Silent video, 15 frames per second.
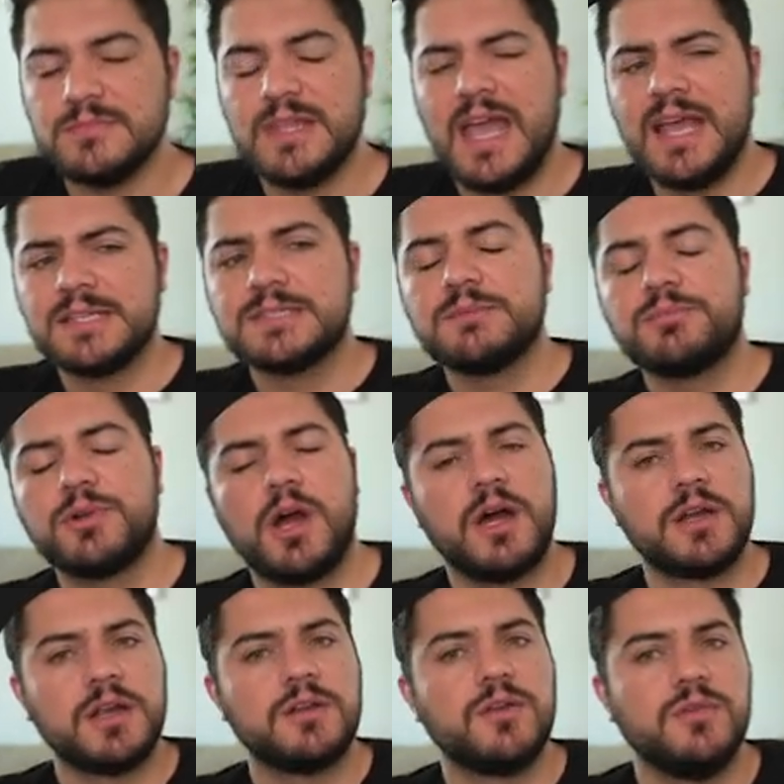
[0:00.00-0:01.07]
as a
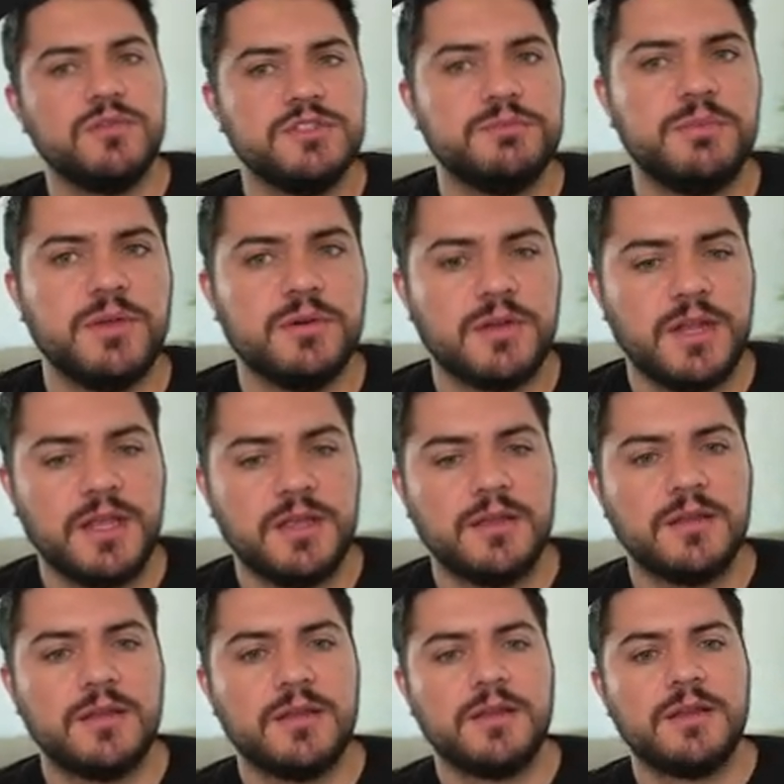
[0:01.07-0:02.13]
product who's
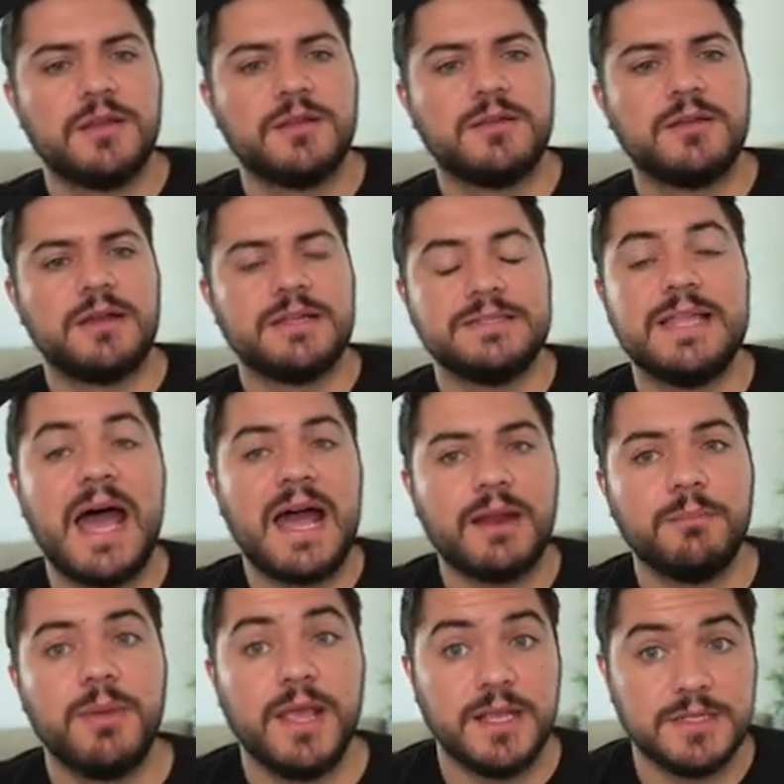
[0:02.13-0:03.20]
building a
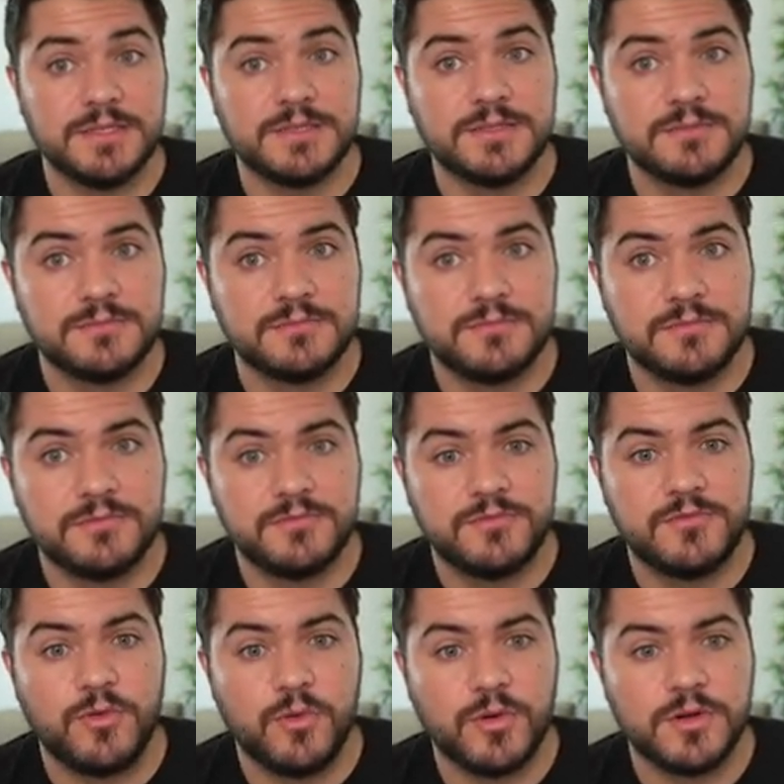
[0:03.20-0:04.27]
database
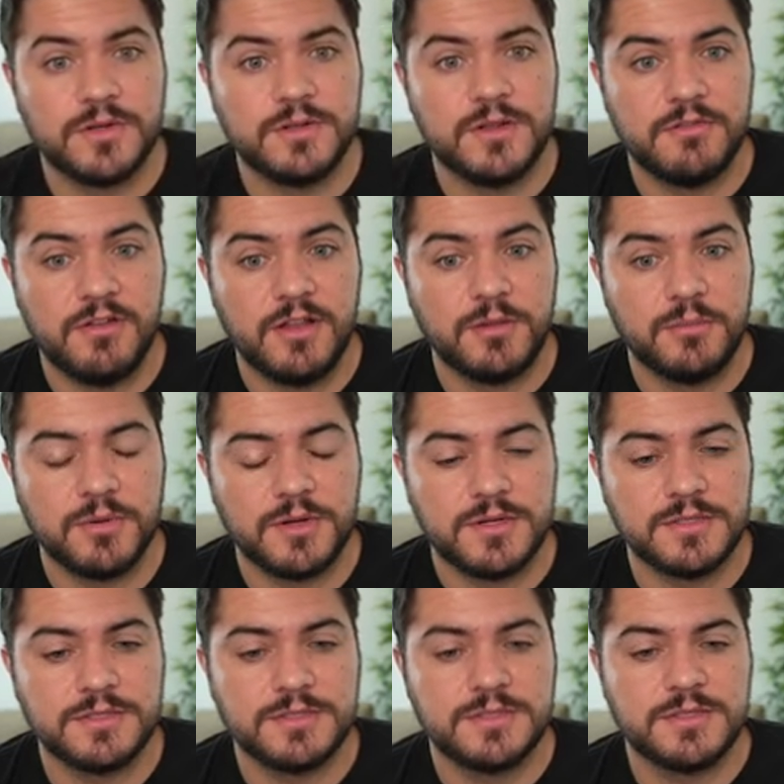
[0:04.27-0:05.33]
for
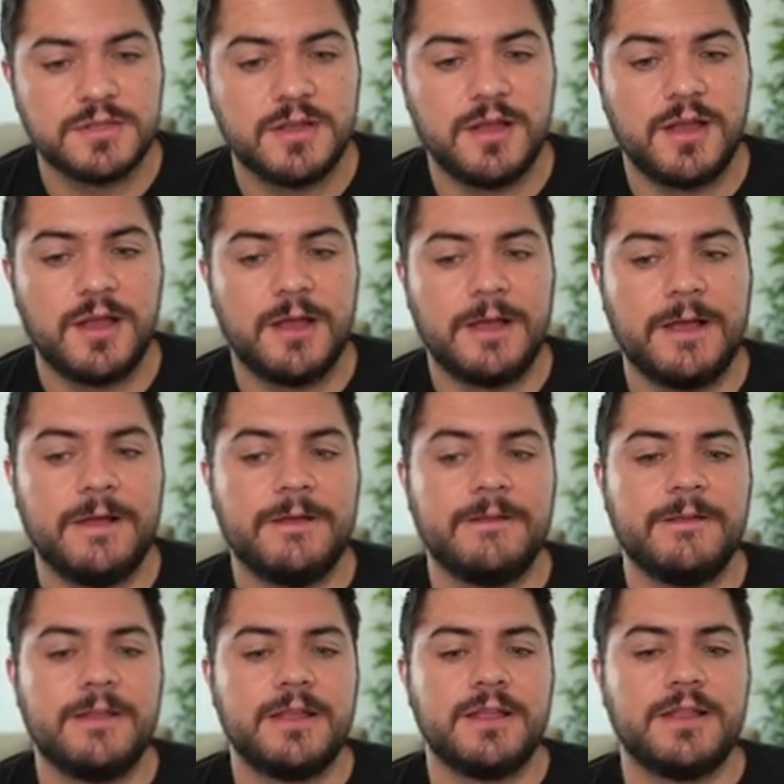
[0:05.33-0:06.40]
developers, uh,
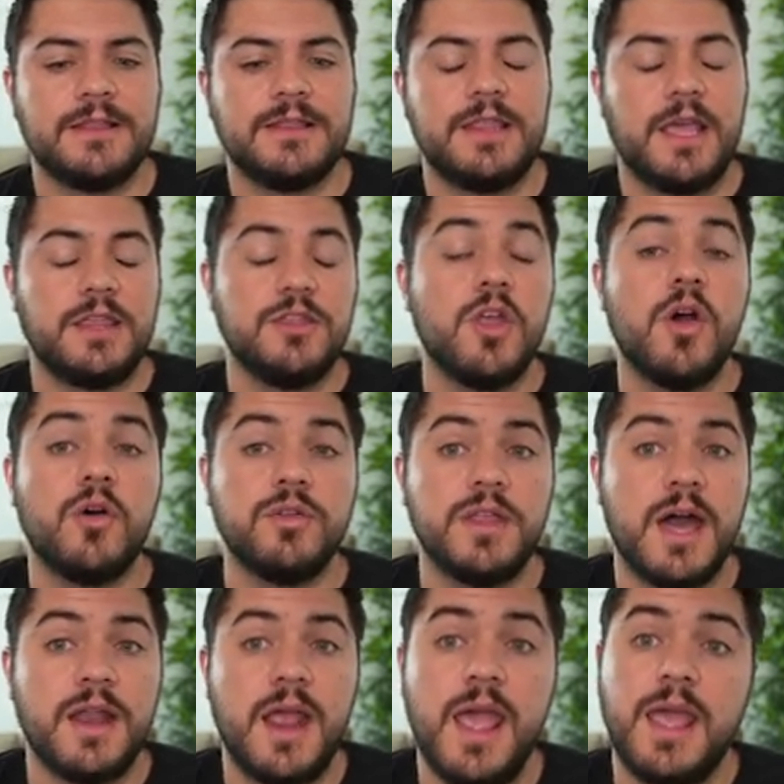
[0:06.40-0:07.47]
they know
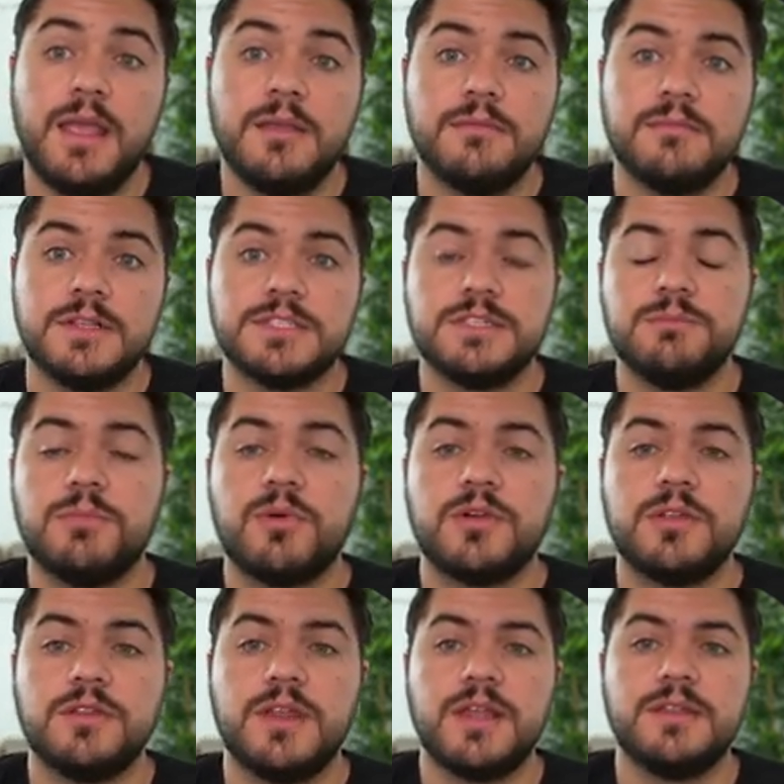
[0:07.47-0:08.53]
that, hey, it's
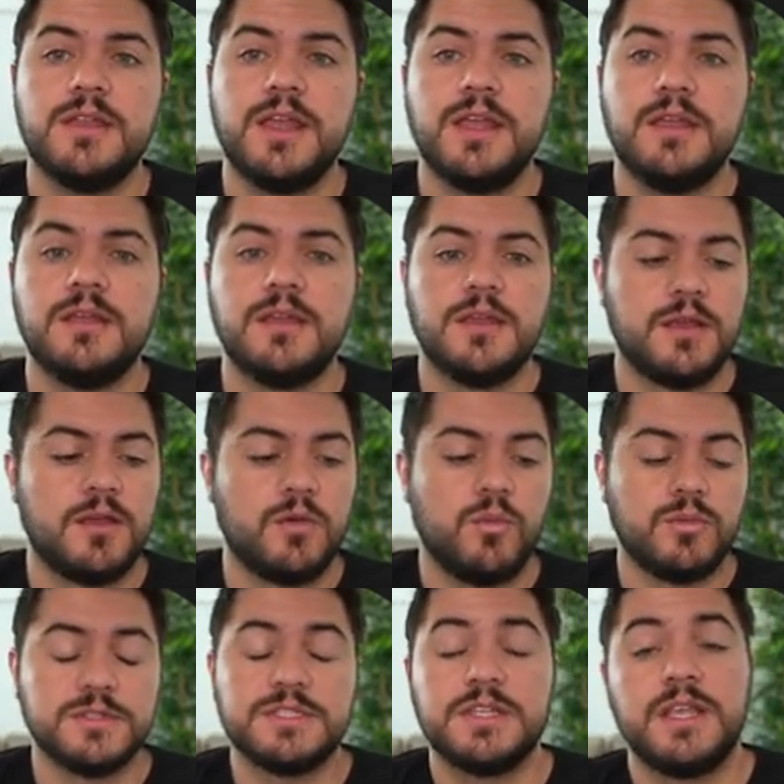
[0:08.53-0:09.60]
important that they,
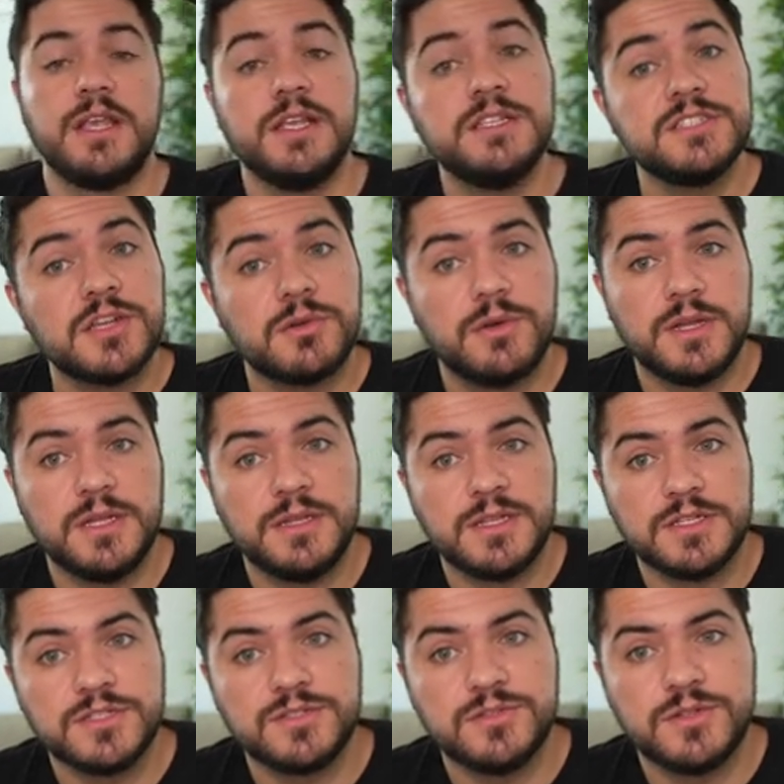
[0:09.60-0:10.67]
once they're integrating
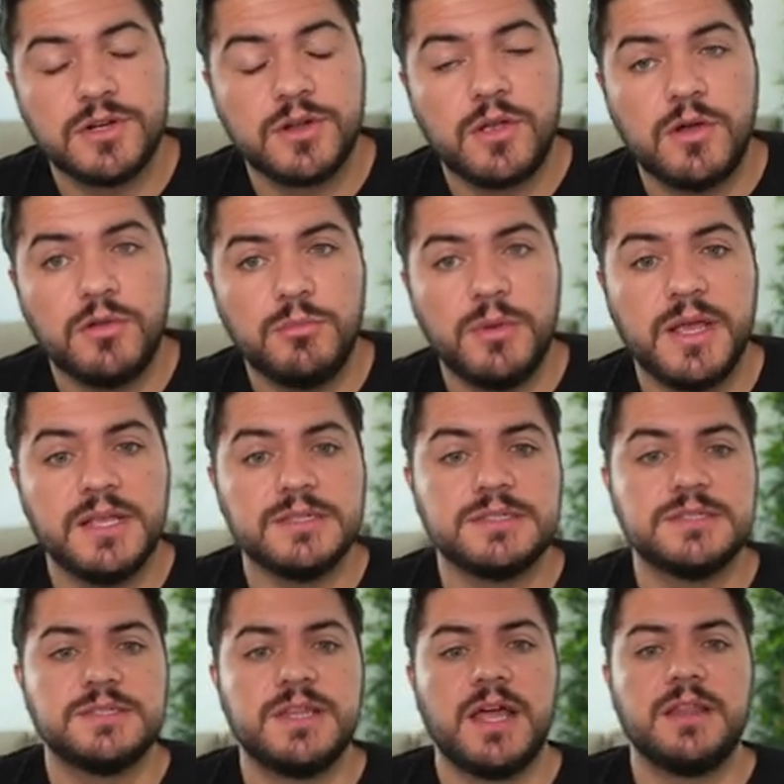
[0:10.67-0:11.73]
this to their code
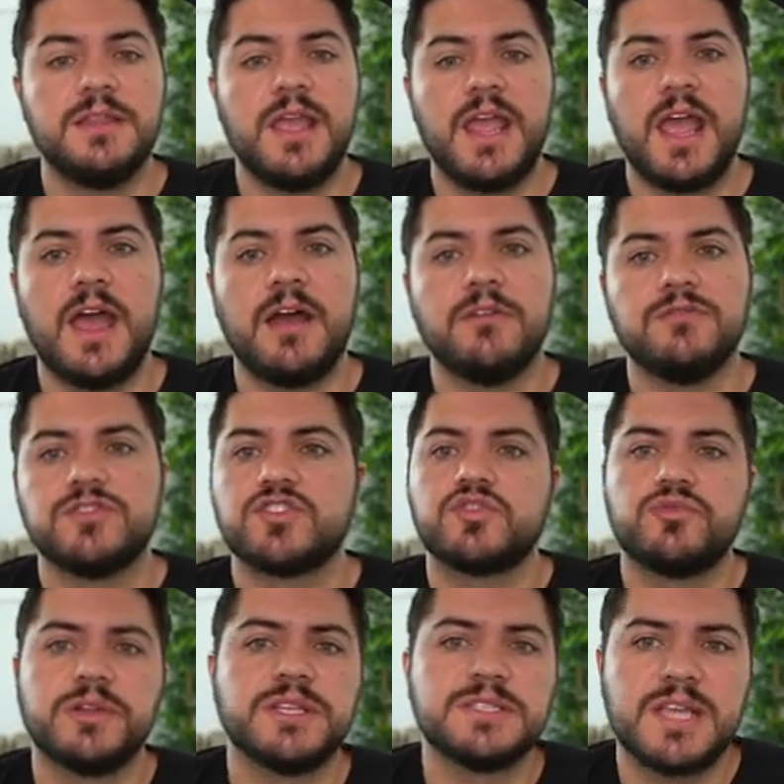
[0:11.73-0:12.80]
base, that they have
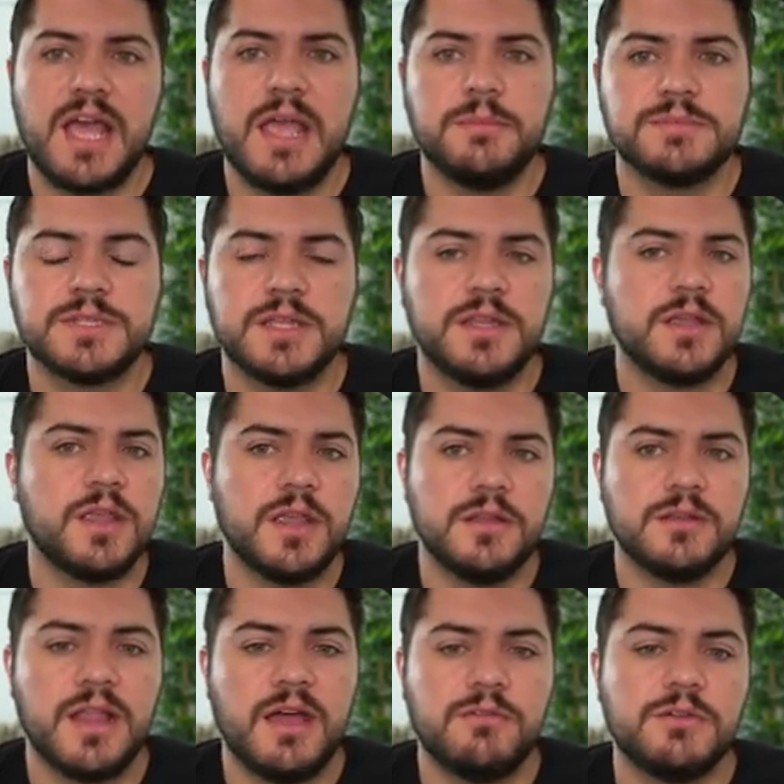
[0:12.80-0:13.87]
strict types that they can
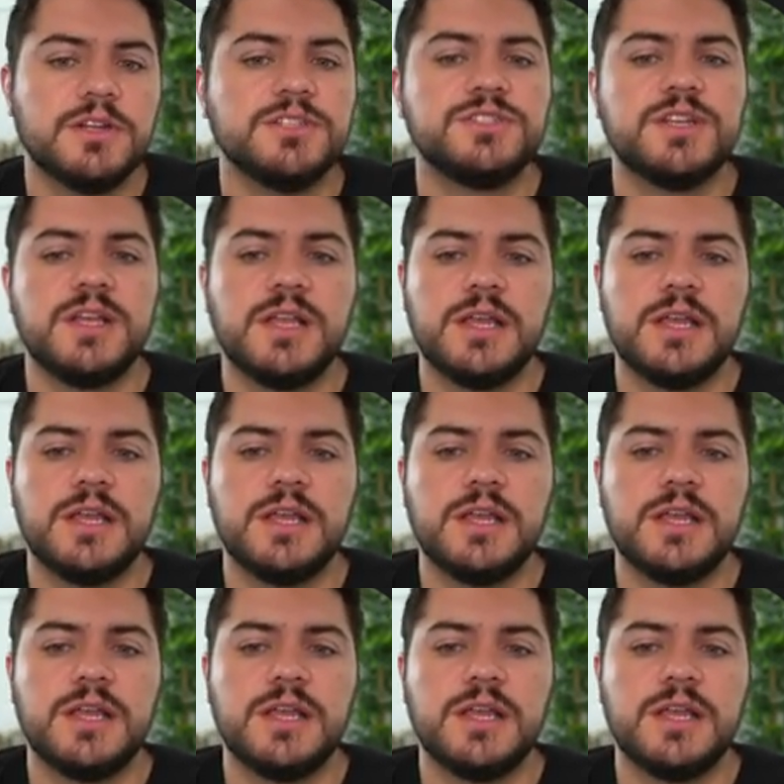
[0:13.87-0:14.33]
leverage.